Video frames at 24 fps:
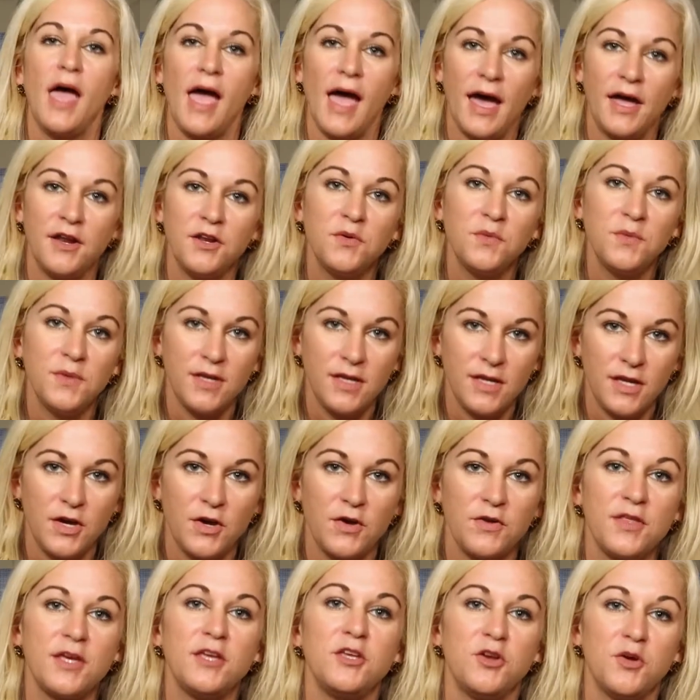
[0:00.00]
How do we
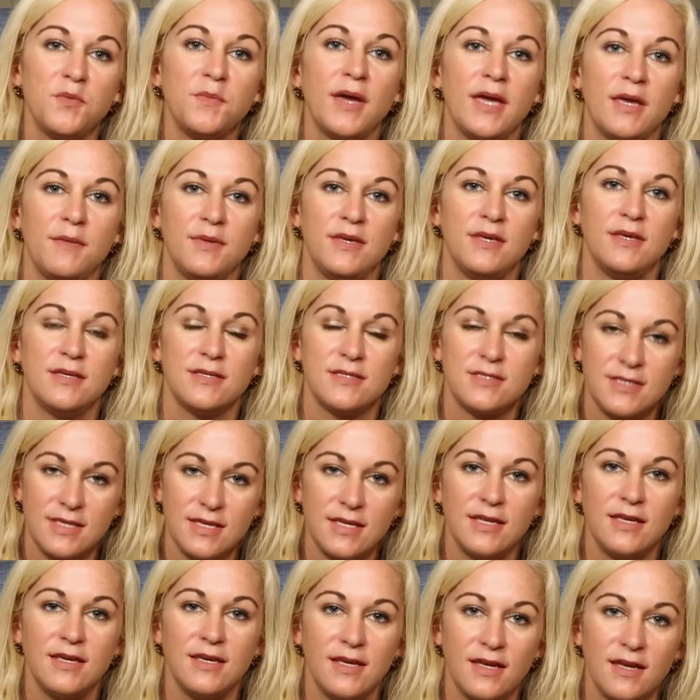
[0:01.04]
know that your baby is
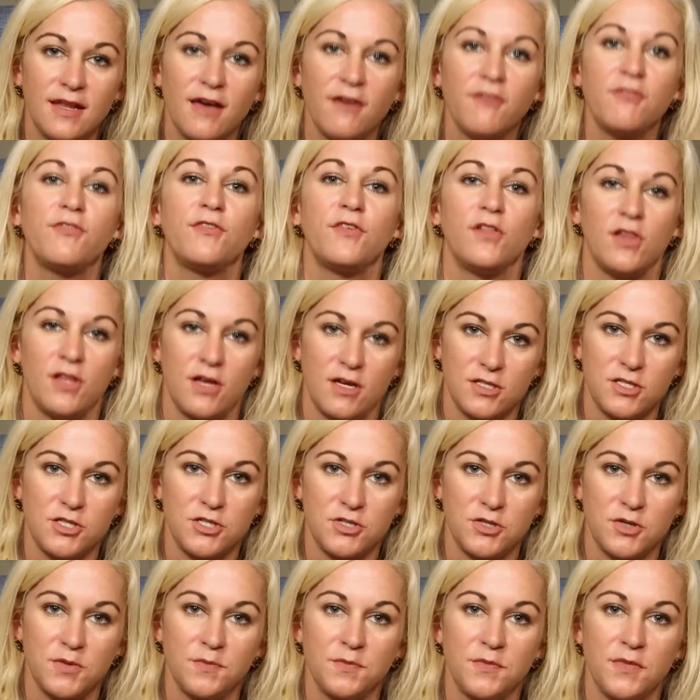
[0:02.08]
getting enough
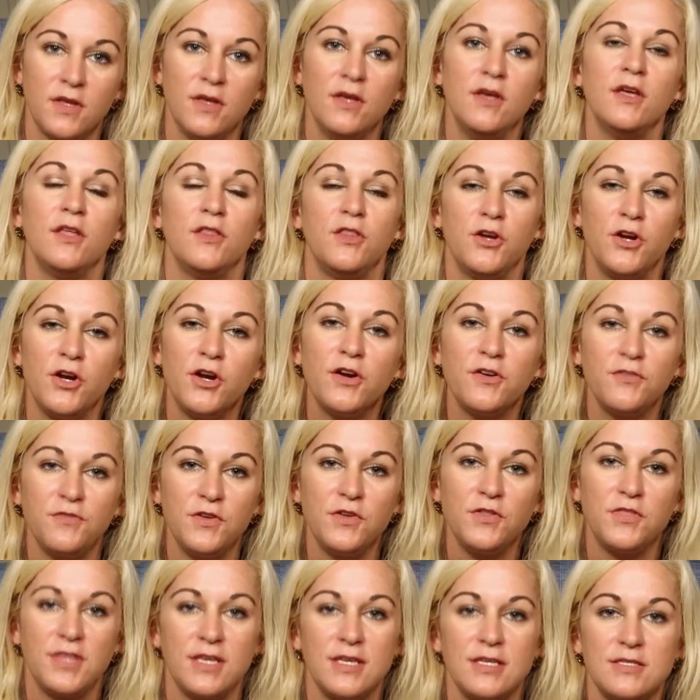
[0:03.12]
colostrum? There are a
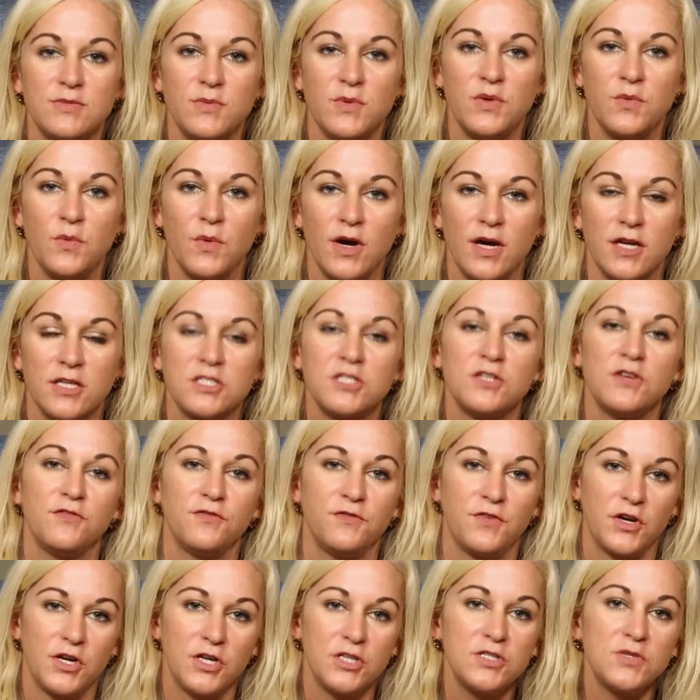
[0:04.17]
few things we watch.
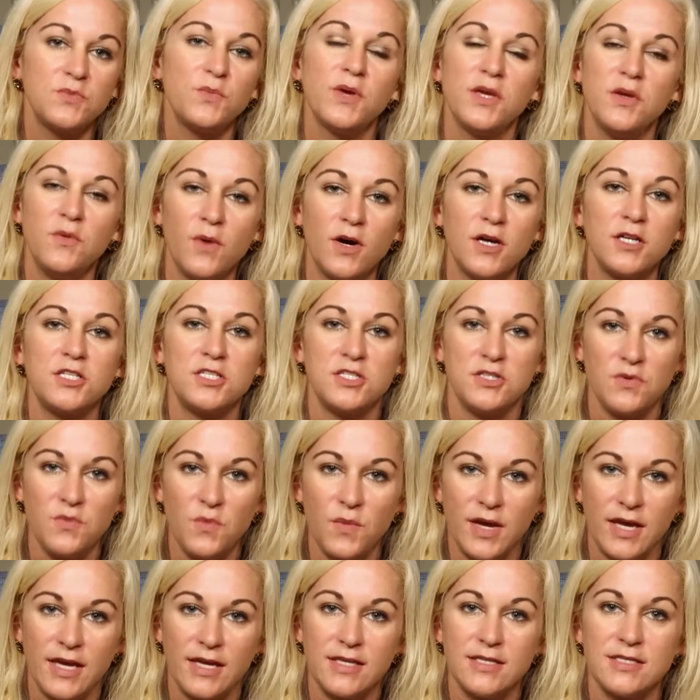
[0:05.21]
First, we watch the
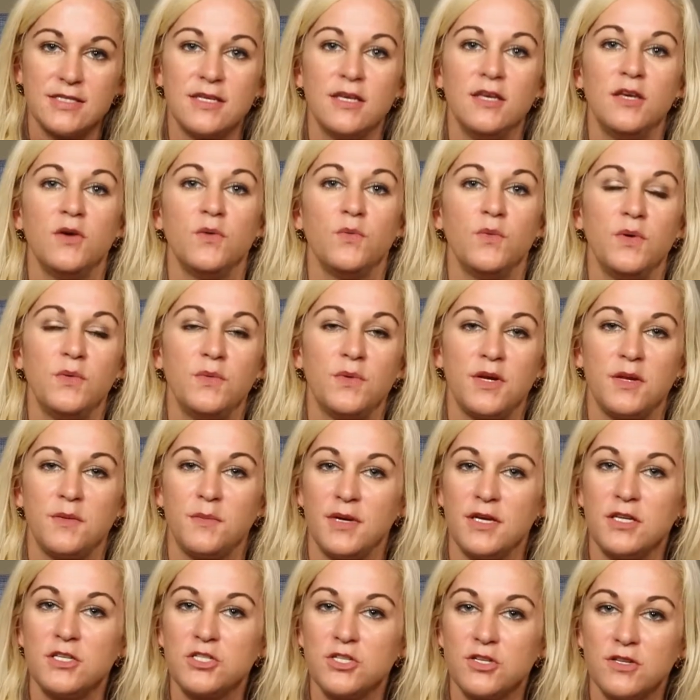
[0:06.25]
weight. We want to
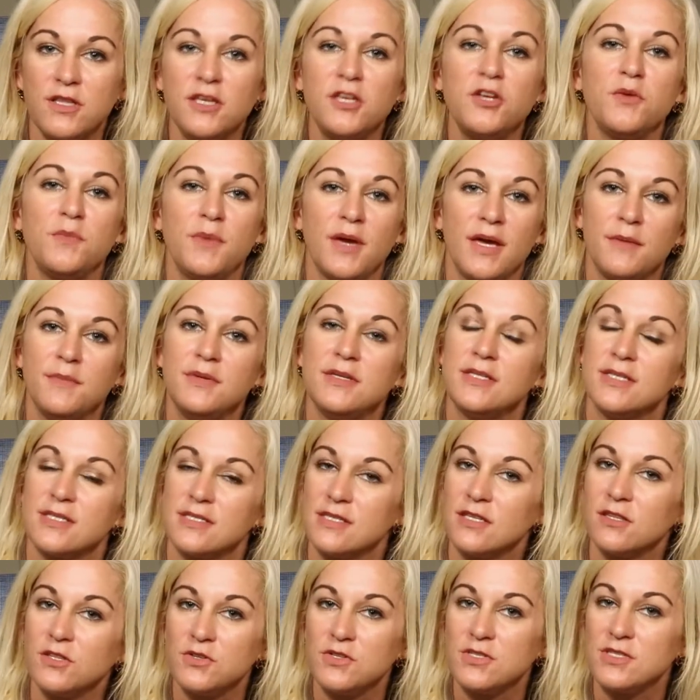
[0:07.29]
make sure that your baby
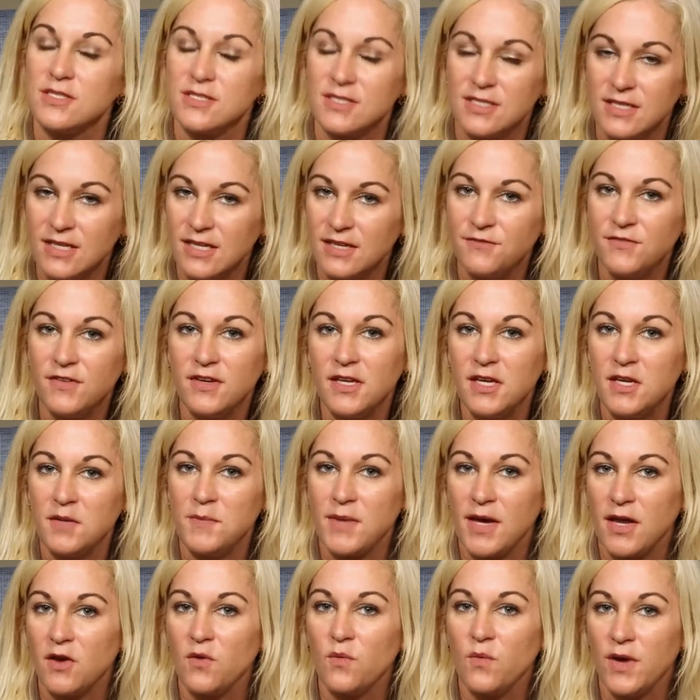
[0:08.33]
doesn't lose a significant
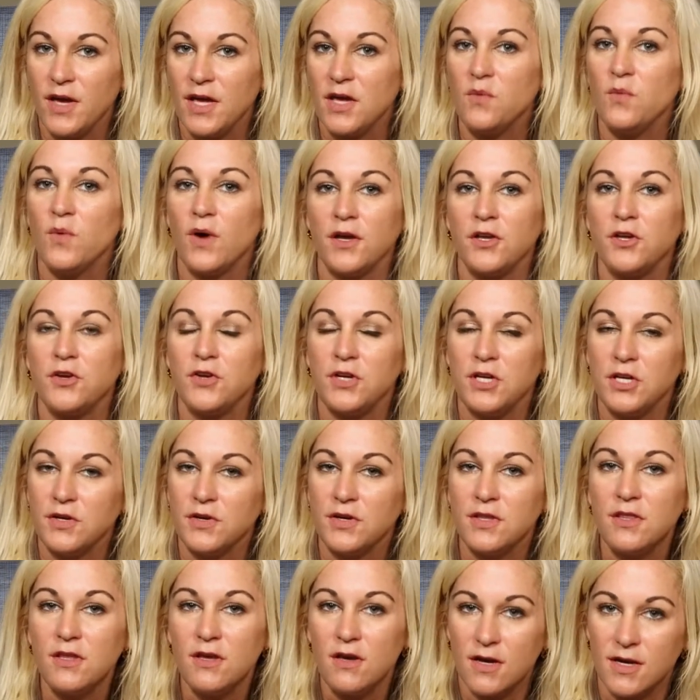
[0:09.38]
amount of weight while you're here
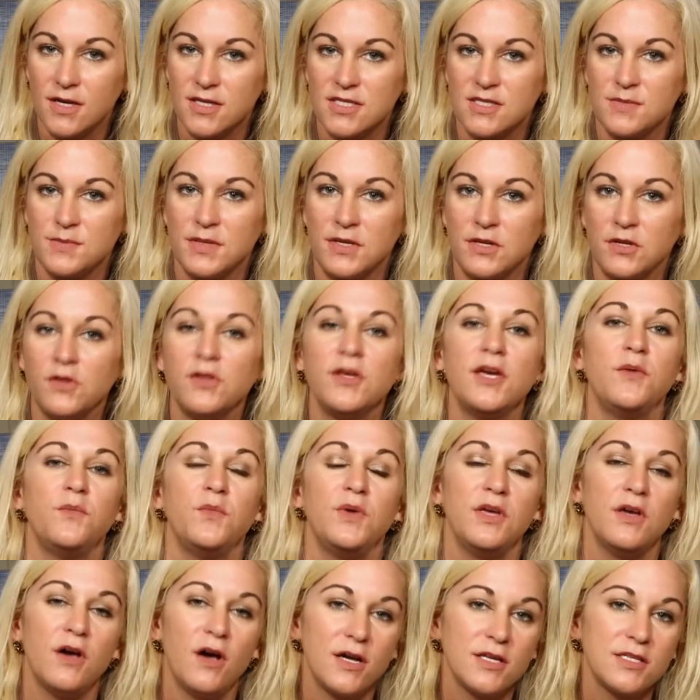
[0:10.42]
in the hospital, and
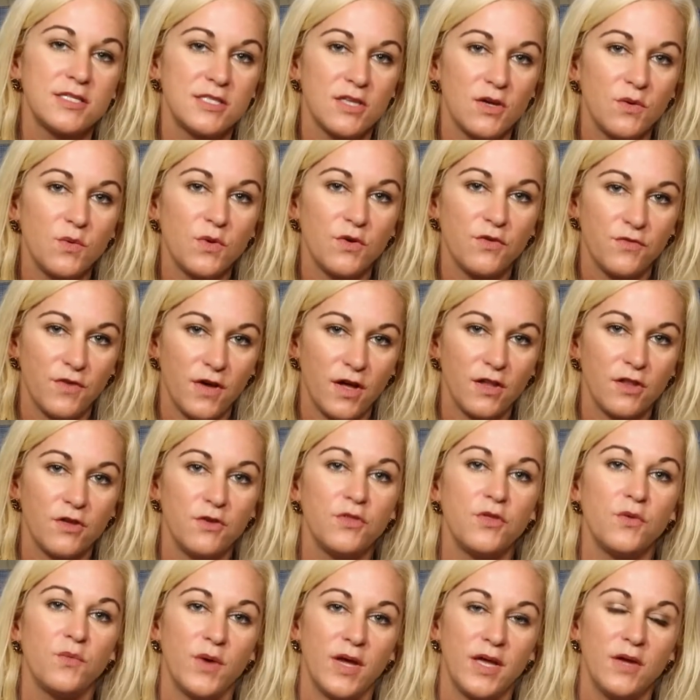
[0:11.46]
we also will follow
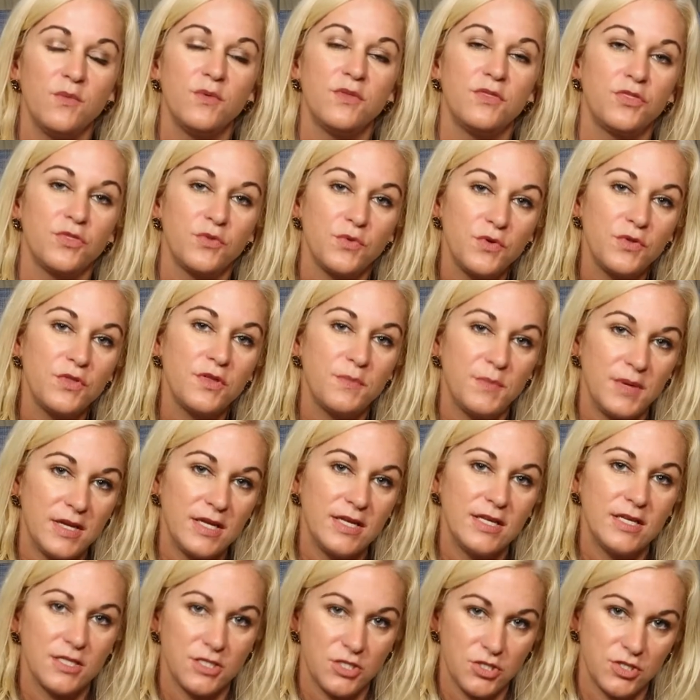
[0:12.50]
the weight through the
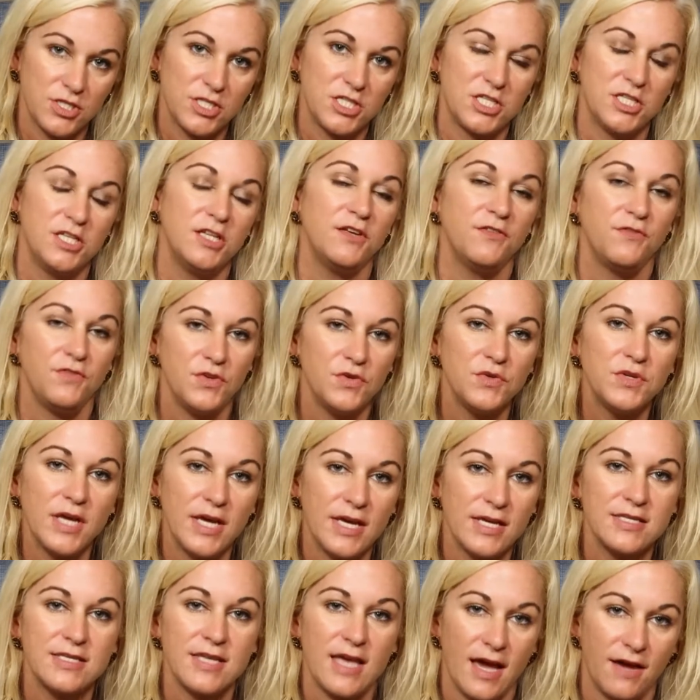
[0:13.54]
pediatrician a few
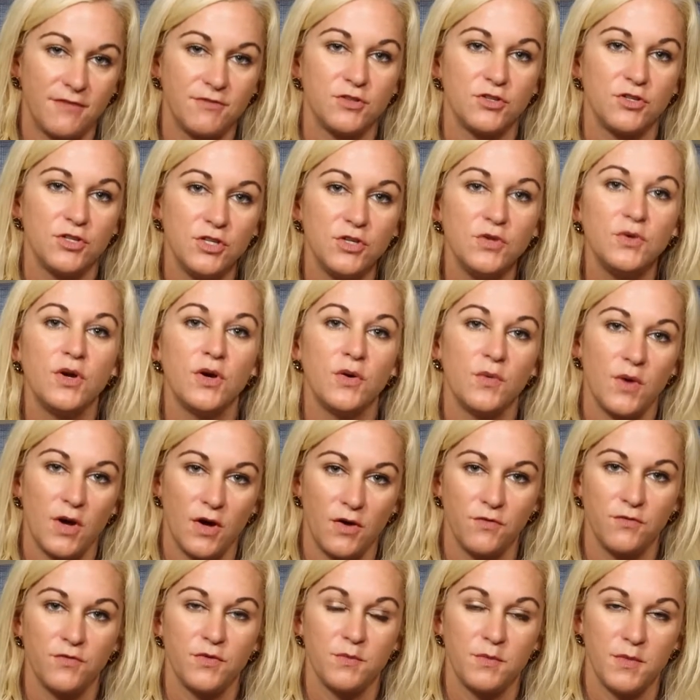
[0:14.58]
days after you go
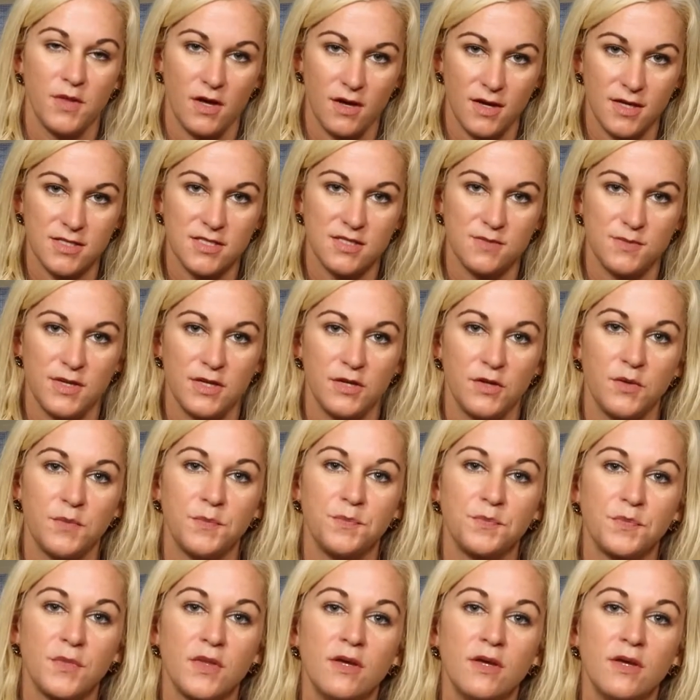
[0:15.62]
home from the hospital.